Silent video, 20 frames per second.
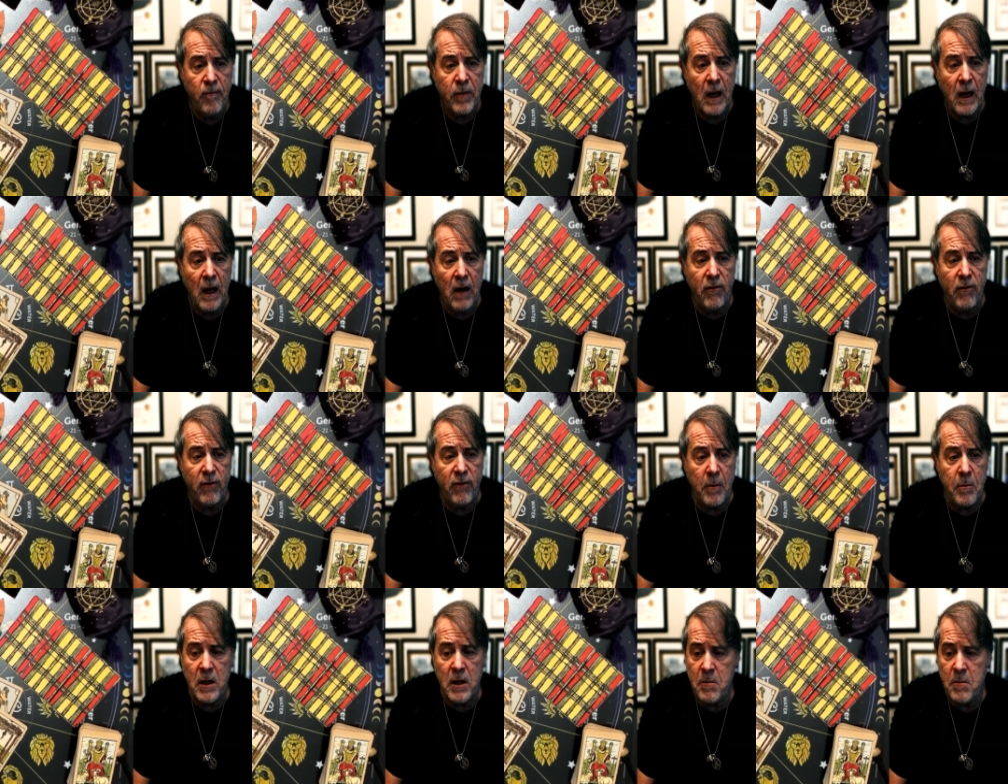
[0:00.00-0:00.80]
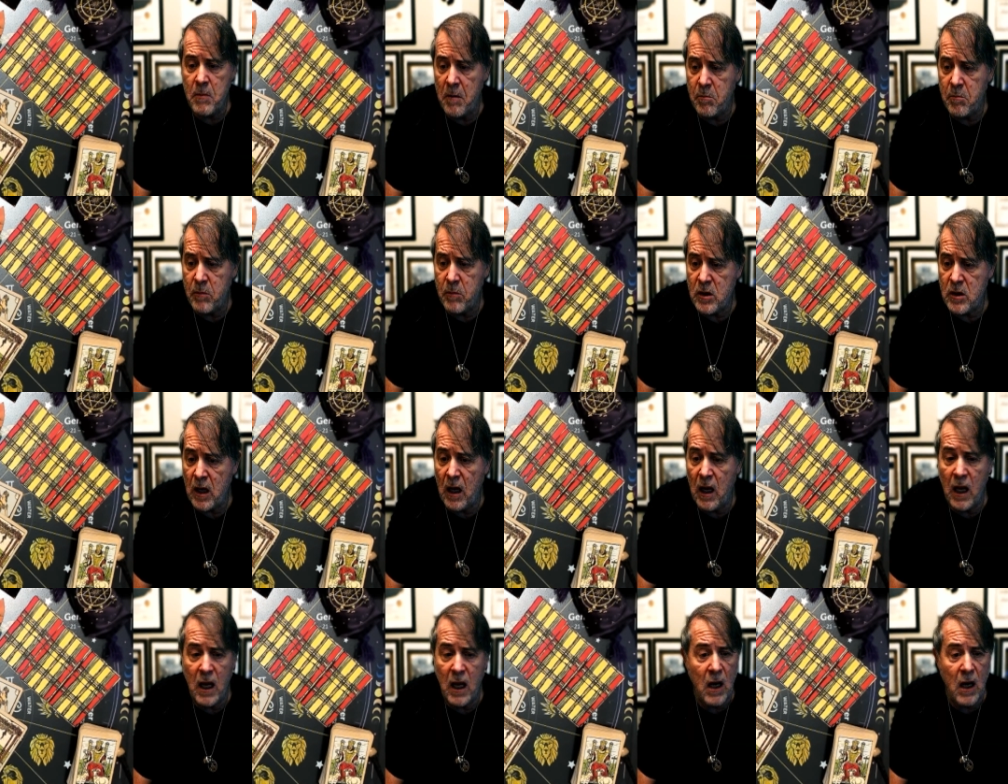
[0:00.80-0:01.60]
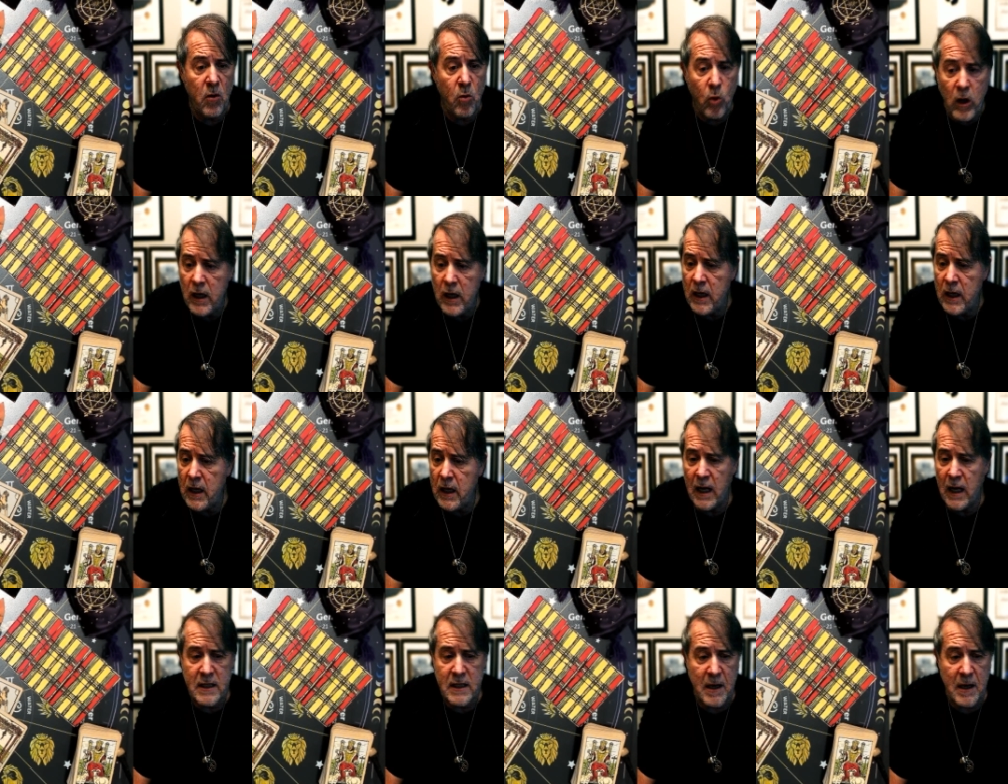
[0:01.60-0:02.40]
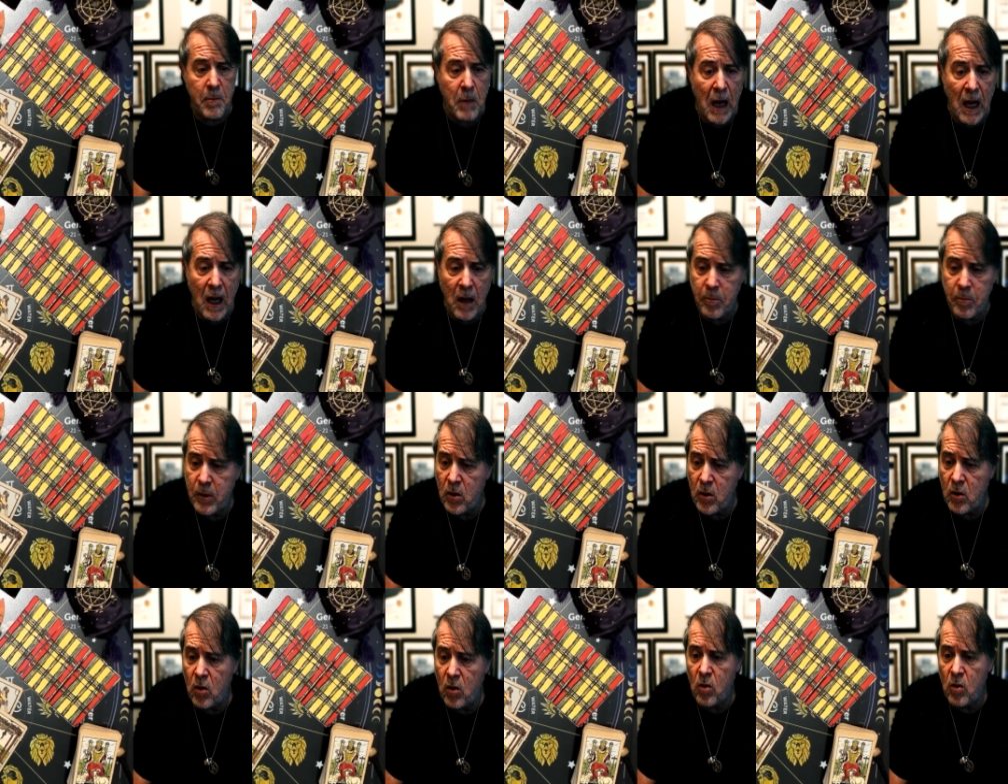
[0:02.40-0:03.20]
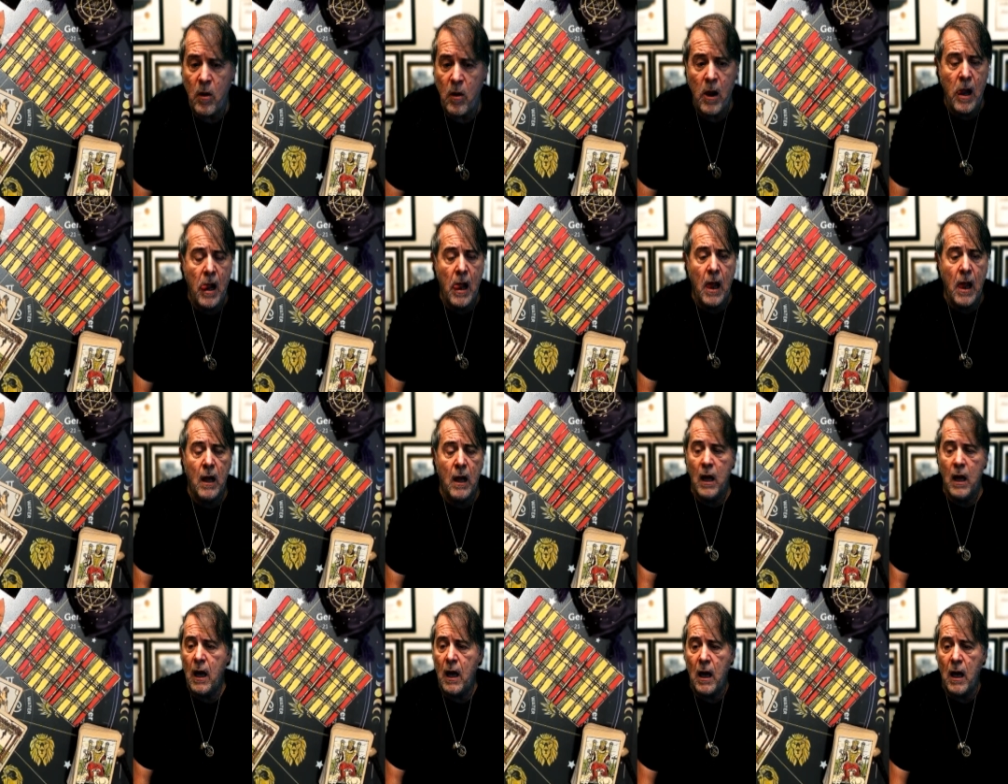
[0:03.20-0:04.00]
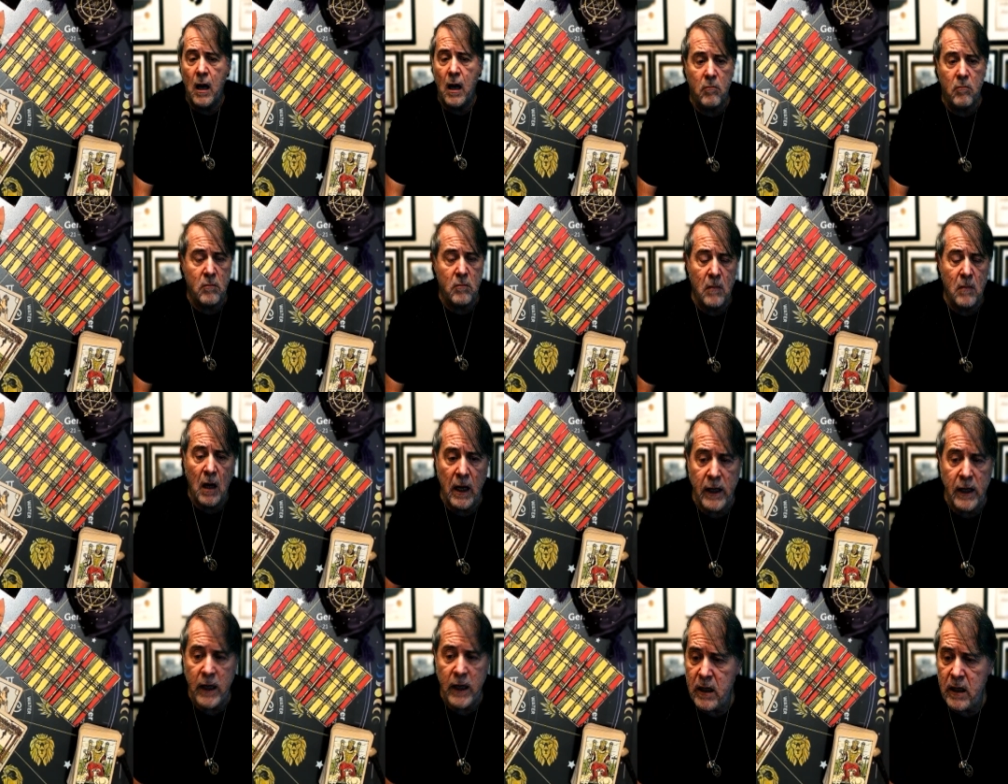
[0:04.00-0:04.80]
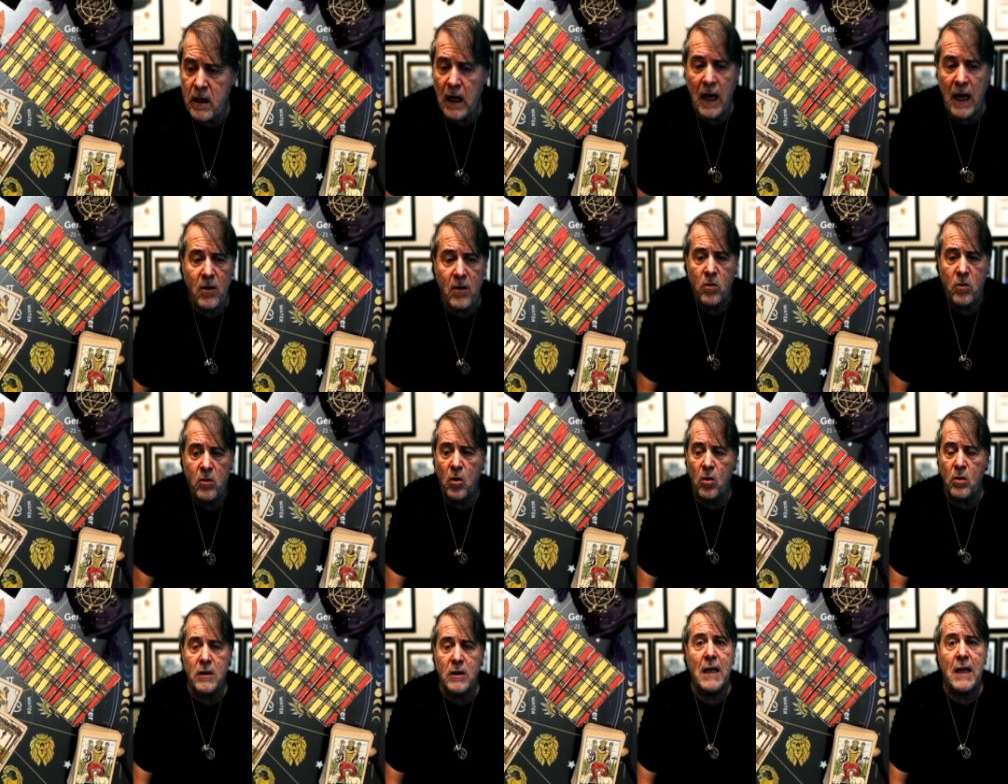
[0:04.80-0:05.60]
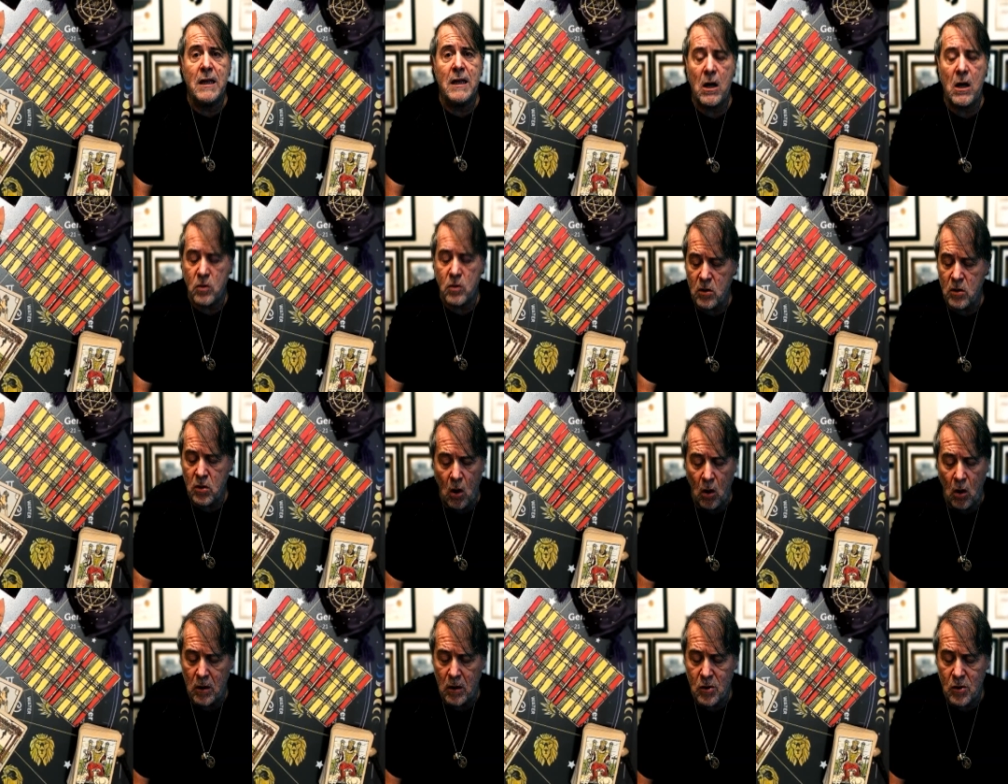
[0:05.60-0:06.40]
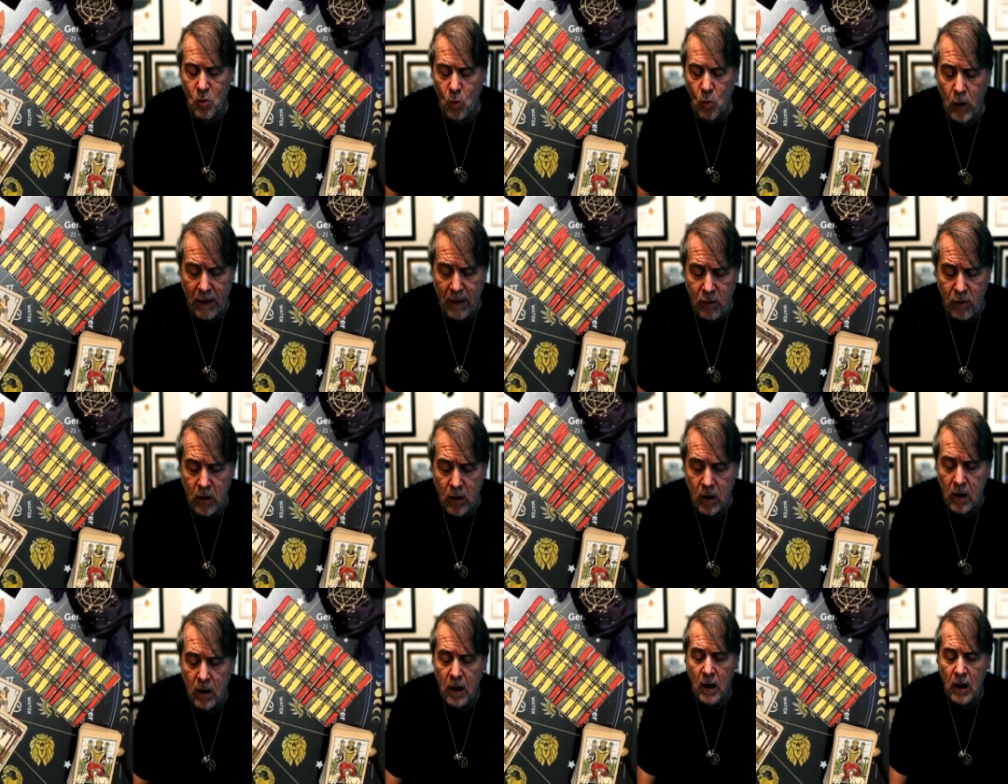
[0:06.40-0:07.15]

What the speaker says: a family member said, hey, I really need some help, I need, I don't know, $10,000, whatever.